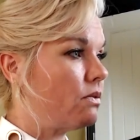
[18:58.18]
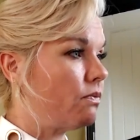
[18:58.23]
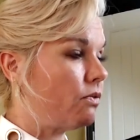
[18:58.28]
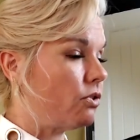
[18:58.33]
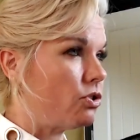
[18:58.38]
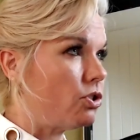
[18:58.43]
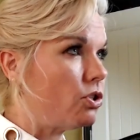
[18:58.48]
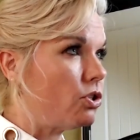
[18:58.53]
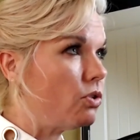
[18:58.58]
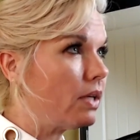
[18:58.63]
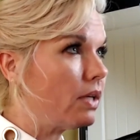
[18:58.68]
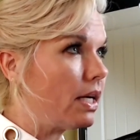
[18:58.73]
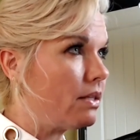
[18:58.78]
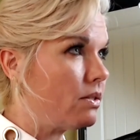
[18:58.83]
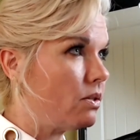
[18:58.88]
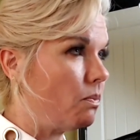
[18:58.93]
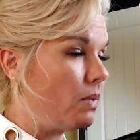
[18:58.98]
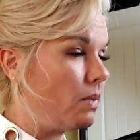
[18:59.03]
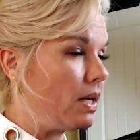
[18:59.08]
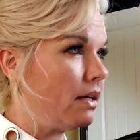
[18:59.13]
for two
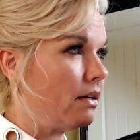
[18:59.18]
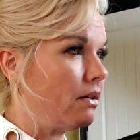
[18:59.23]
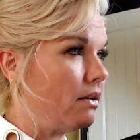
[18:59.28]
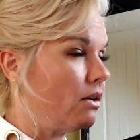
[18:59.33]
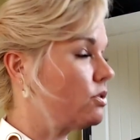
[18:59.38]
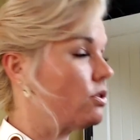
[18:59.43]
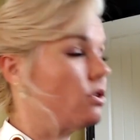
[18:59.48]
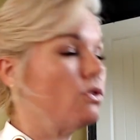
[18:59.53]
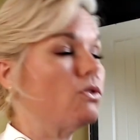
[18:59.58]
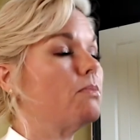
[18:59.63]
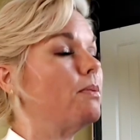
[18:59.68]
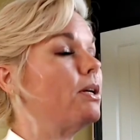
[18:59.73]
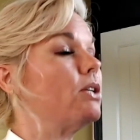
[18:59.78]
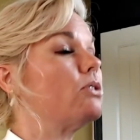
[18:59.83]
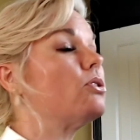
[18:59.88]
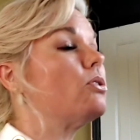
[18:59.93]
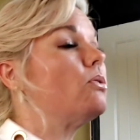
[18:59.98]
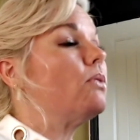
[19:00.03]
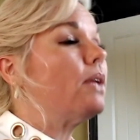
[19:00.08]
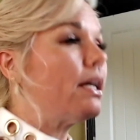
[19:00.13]
nights a week, or excuse me,
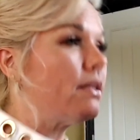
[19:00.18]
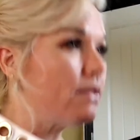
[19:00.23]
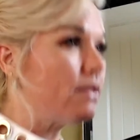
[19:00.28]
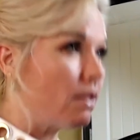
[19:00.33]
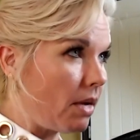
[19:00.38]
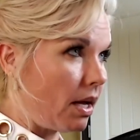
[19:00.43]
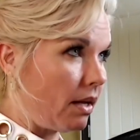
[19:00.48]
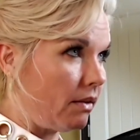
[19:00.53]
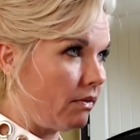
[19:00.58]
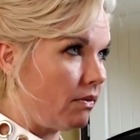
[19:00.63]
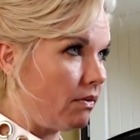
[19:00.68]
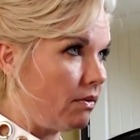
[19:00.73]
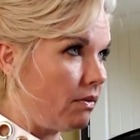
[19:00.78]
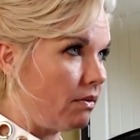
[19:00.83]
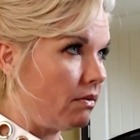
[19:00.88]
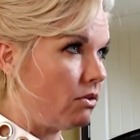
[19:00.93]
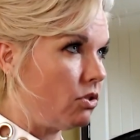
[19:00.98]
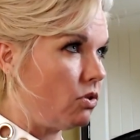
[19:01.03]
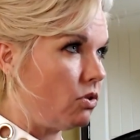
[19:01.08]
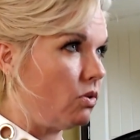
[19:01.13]
two nights a month,
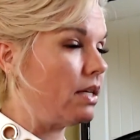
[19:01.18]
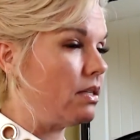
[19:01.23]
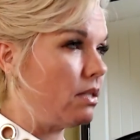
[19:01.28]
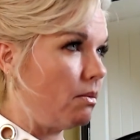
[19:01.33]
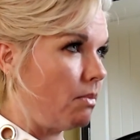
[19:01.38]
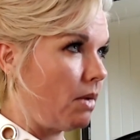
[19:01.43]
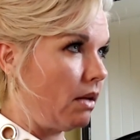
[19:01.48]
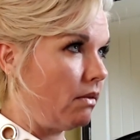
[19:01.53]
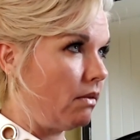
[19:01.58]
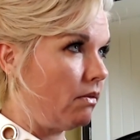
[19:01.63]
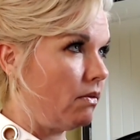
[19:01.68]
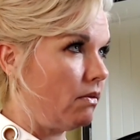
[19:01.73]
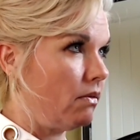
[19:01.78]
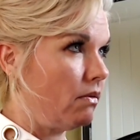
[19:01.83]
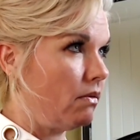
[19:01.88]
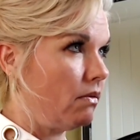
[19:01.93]
two nights a month,